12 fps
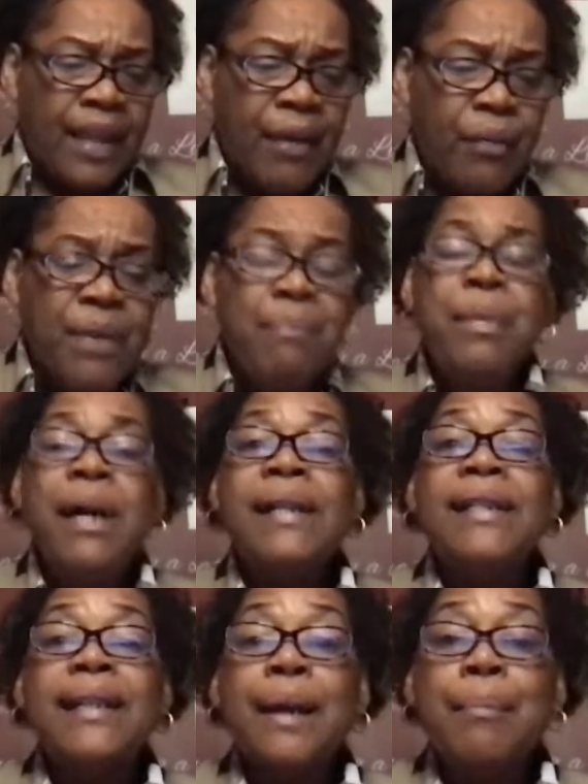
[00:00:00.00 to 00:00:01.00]
that we
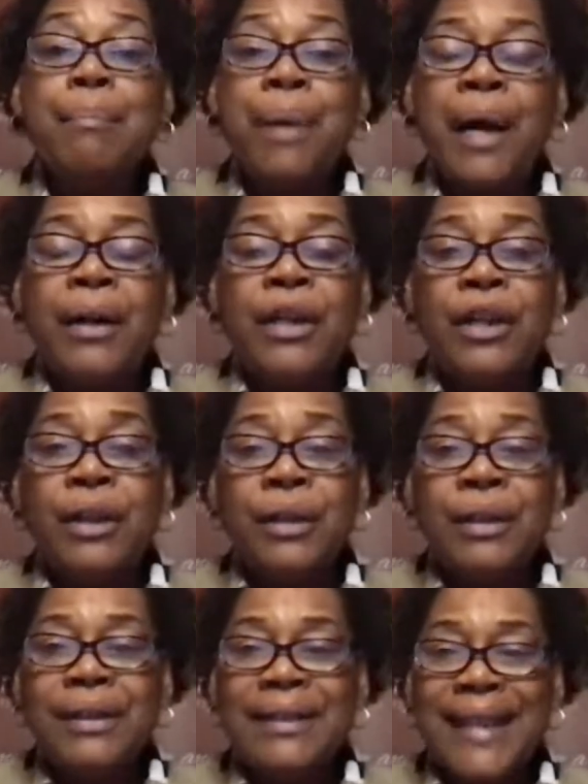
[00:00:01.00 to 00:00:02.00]
must
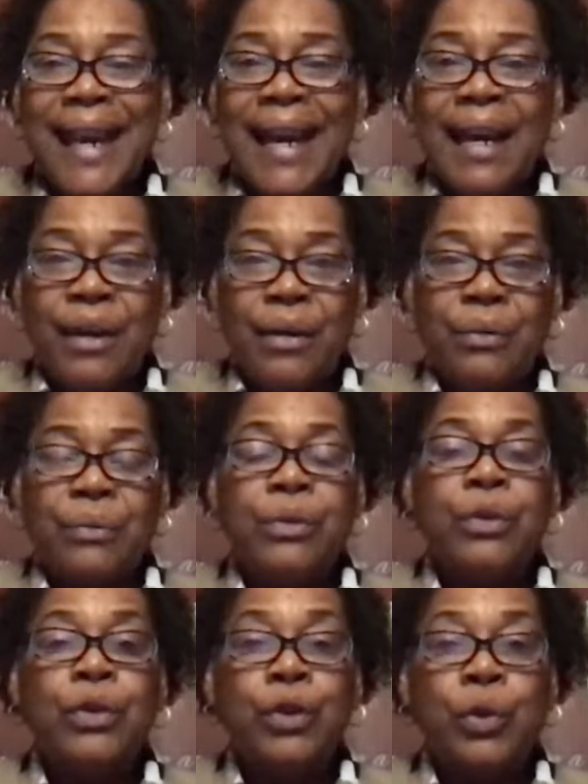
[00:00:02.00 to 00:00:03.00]
bunker down
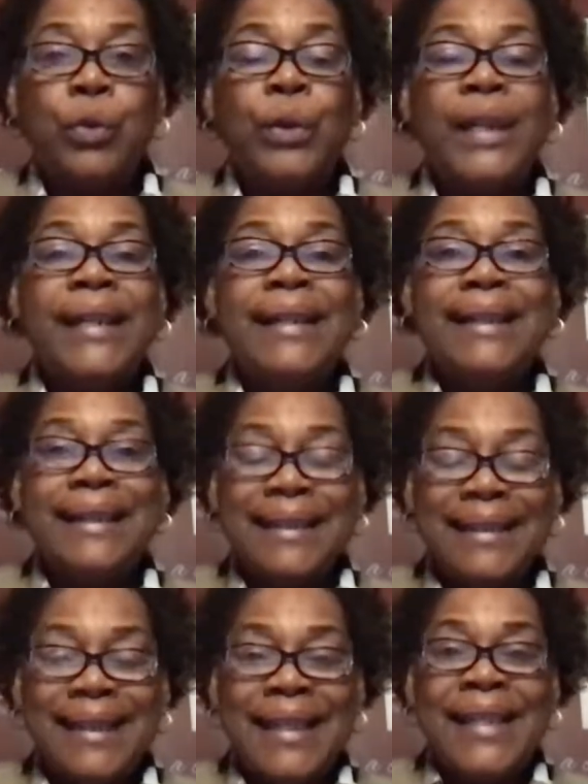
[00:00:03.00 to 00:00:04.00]
during
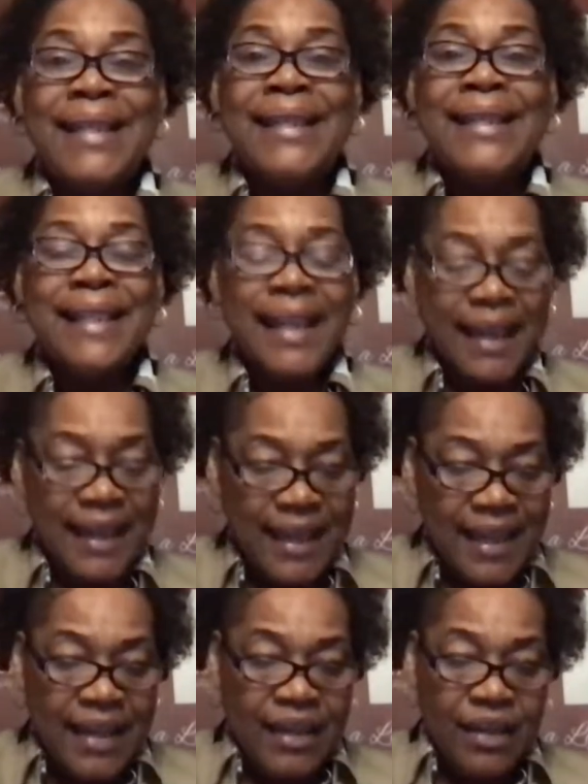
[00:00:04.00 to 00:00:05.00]
these
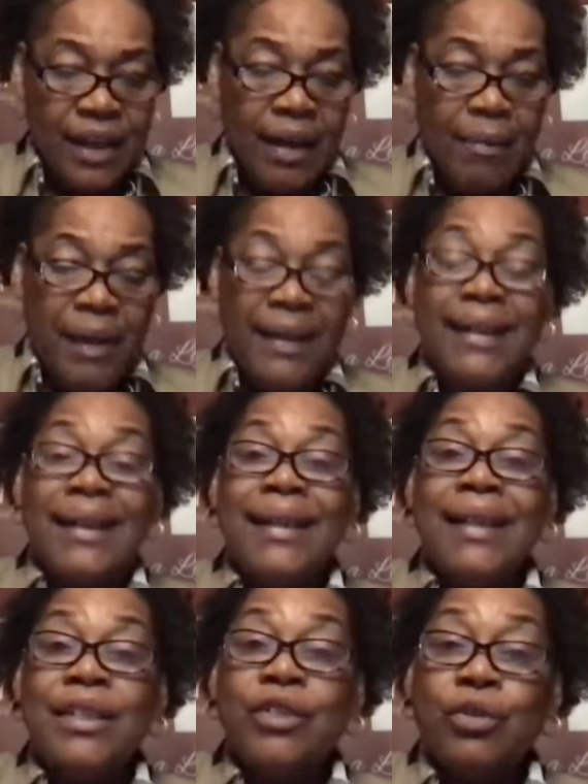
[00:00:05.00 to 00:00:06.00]
economic
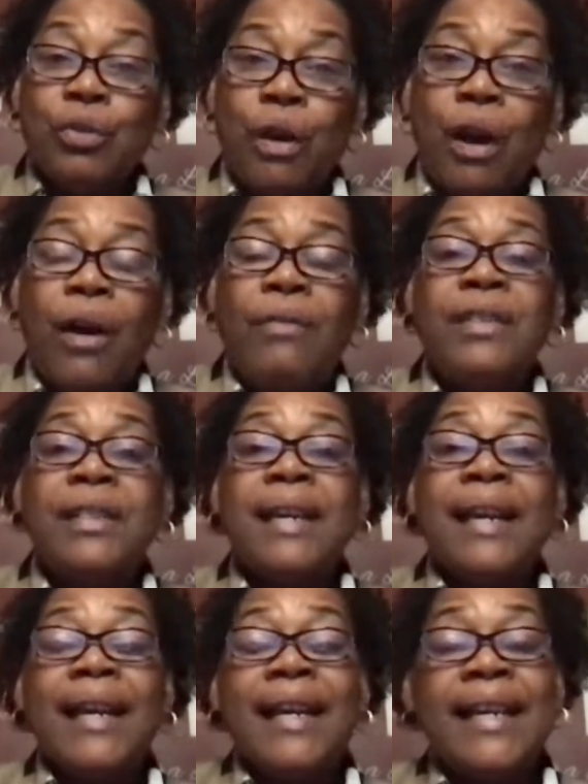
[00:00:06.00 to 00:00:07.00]
troughs
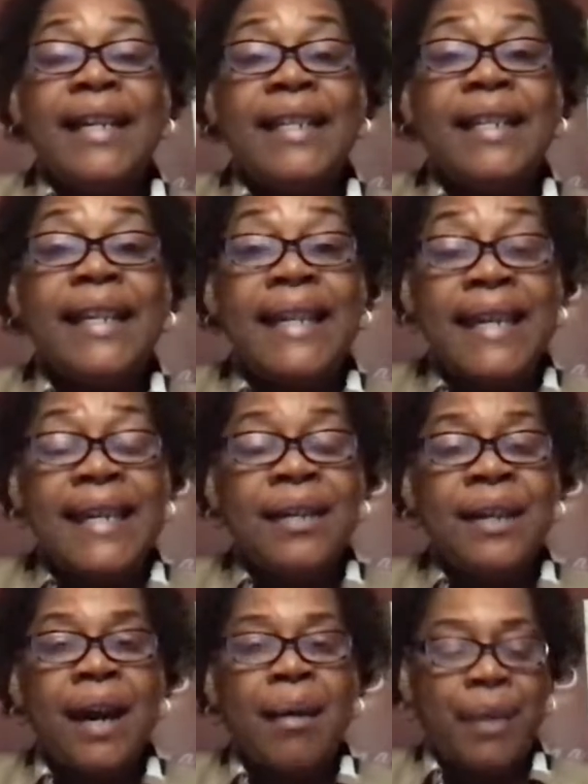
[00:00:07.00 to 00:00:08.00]
in
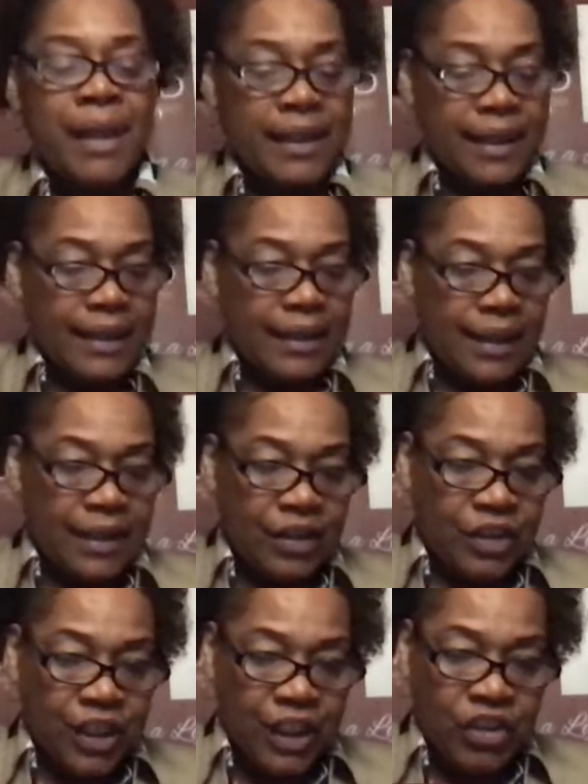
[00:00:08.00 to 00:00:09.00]
economic
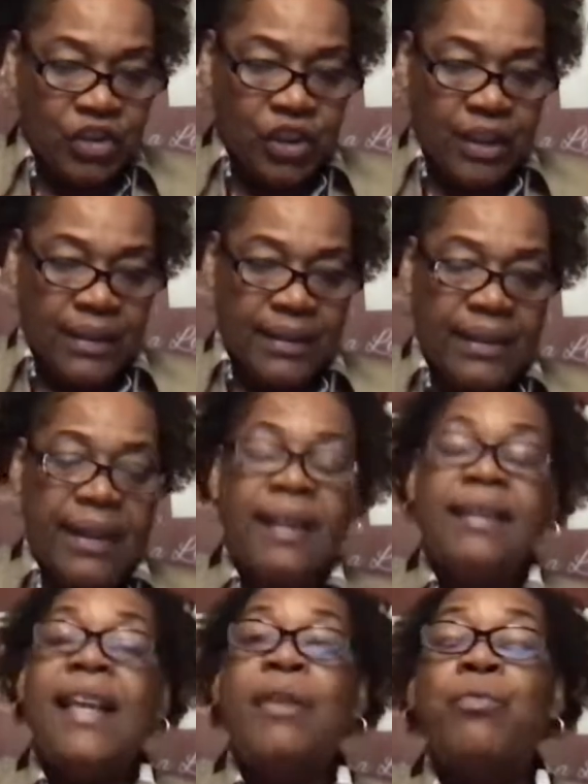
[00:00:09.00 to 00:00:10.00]
conditions
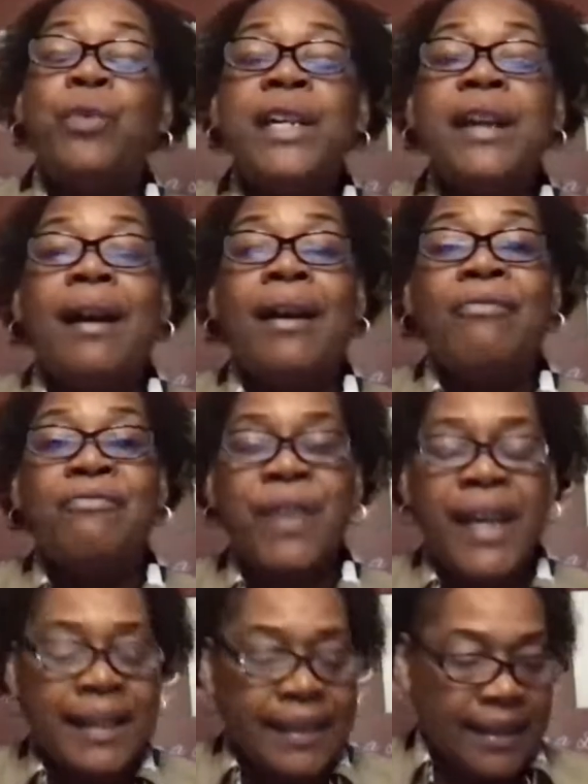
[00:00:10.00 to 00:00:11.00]
that we are
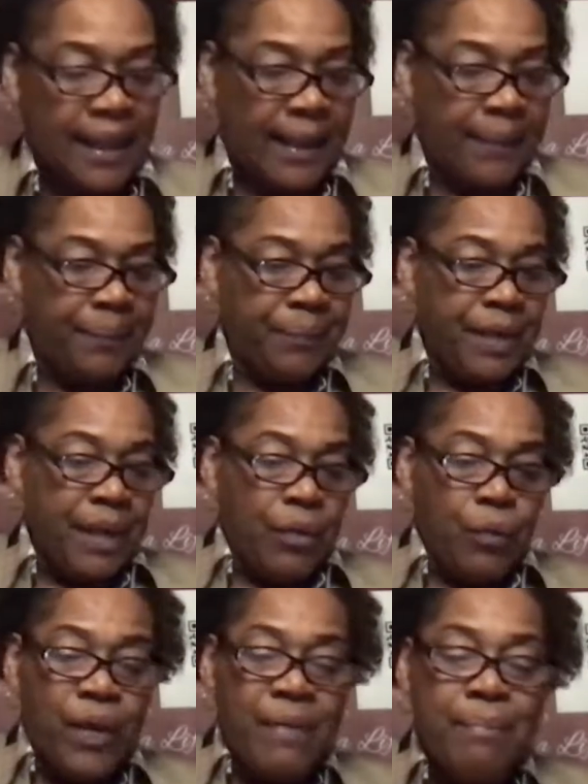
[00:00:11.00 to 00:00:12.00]
facing.
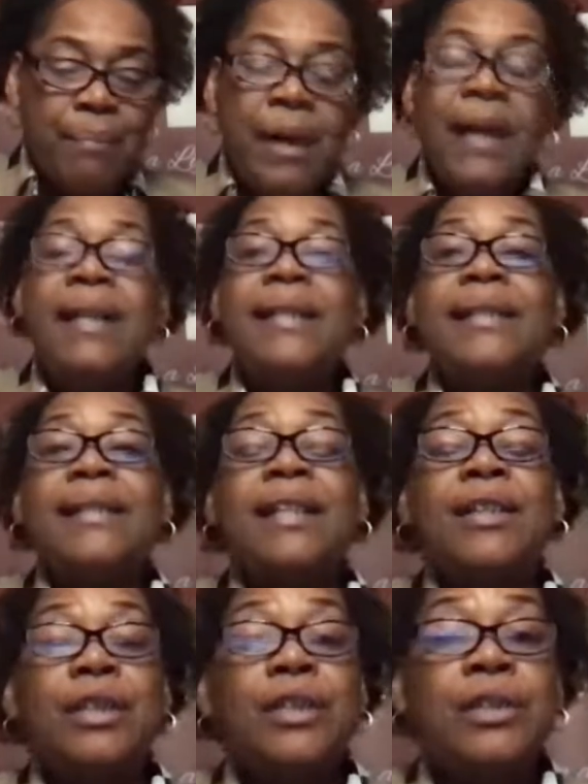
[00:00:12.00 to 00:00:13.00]
We must
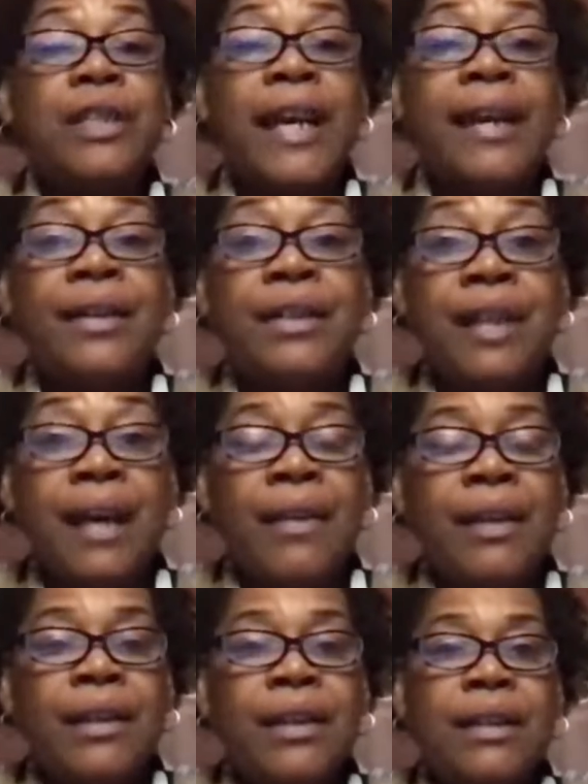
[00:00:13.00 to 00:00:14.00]
take
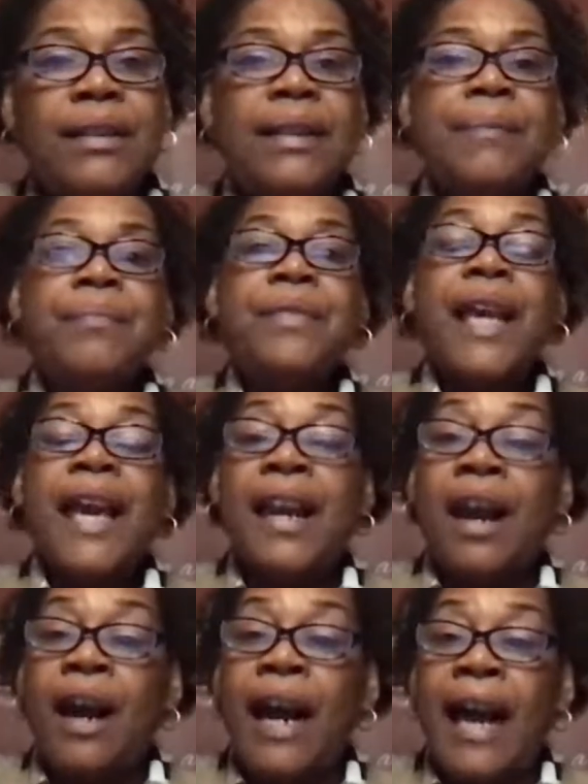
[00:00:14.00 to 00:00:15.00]
another look at
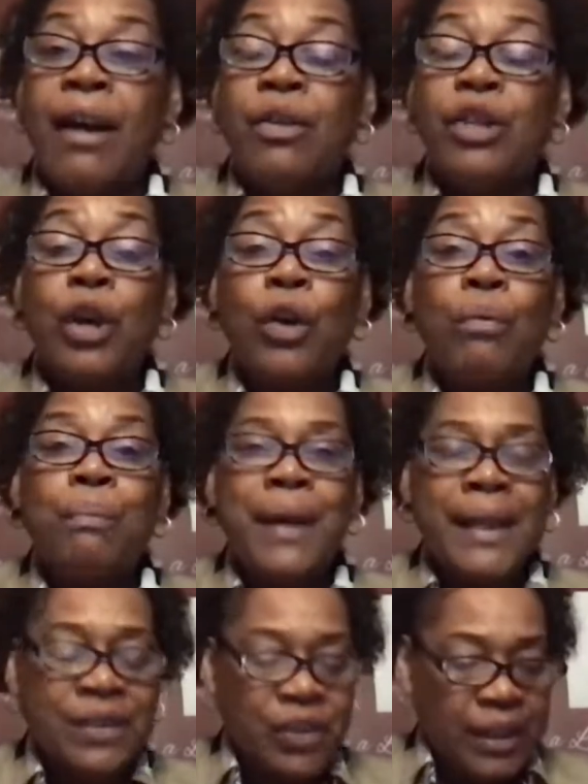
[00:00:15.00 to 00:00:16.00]
our household
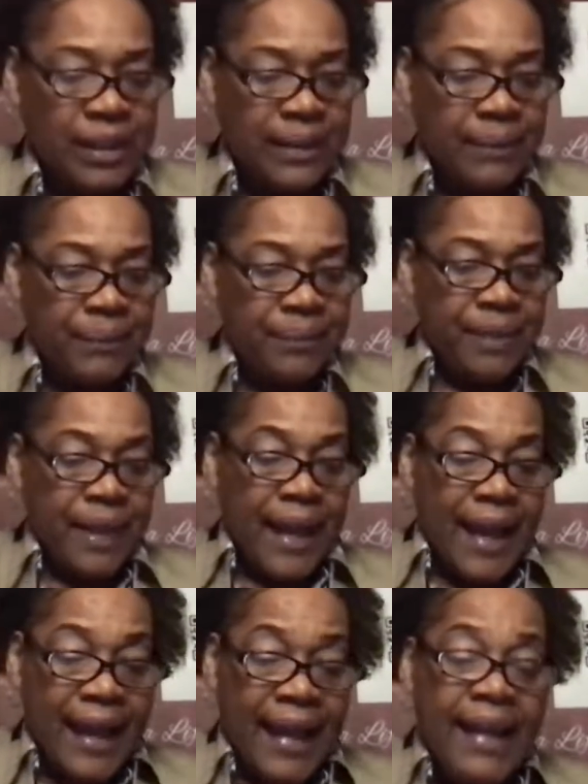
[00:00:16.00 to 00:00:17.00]
budgets
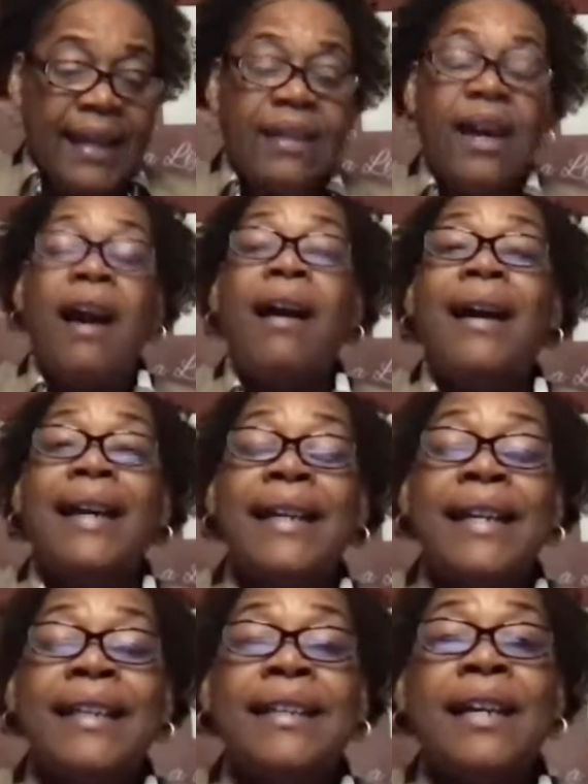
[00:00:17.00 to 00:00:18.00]
and our
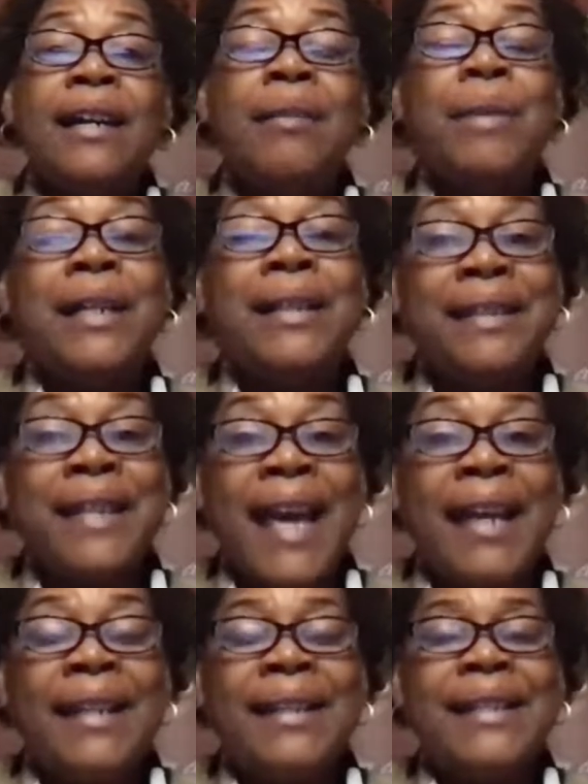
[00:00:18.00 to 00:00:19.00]
income
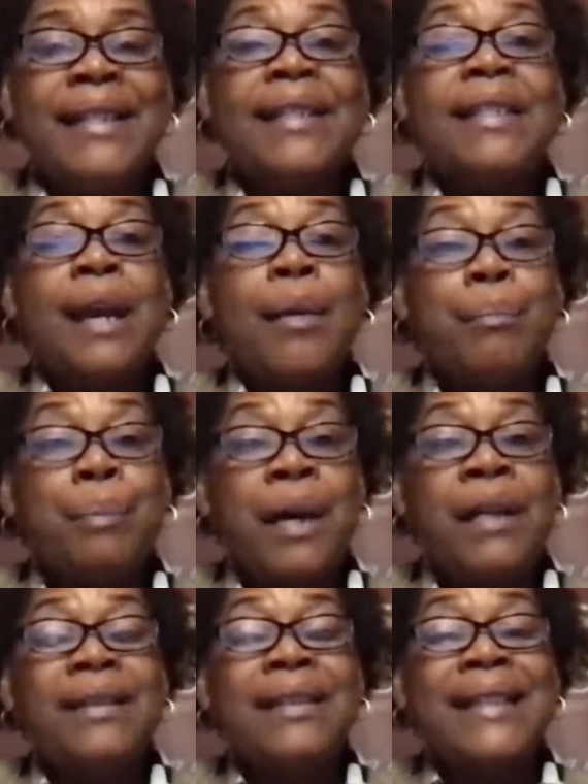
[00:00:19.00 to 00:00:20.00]
analysis
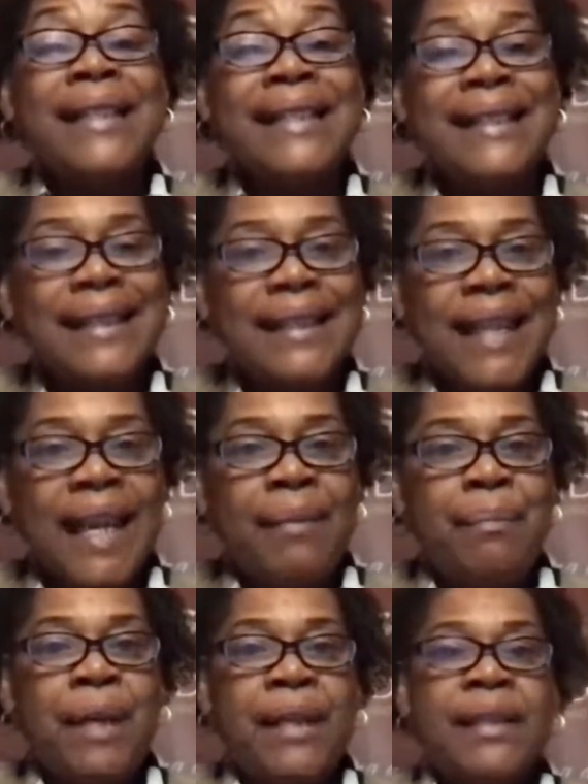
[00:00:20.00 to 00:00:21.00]
monthly
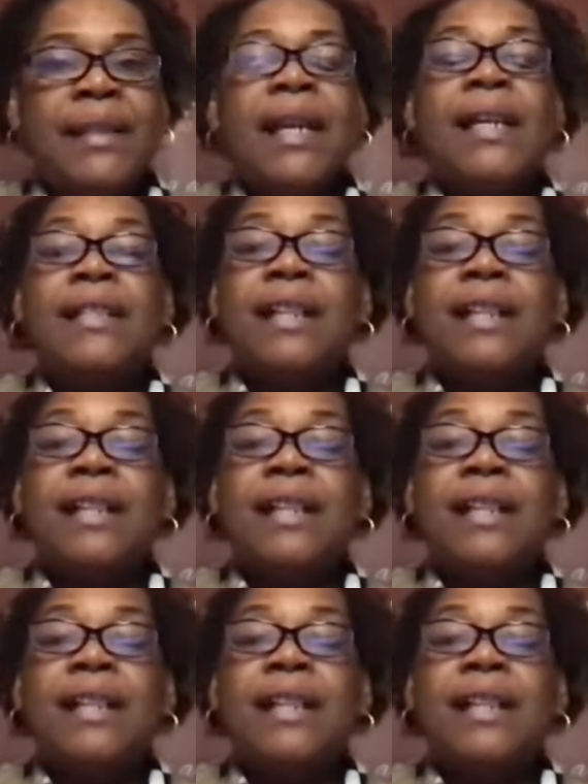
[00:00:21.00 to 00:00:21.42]
statements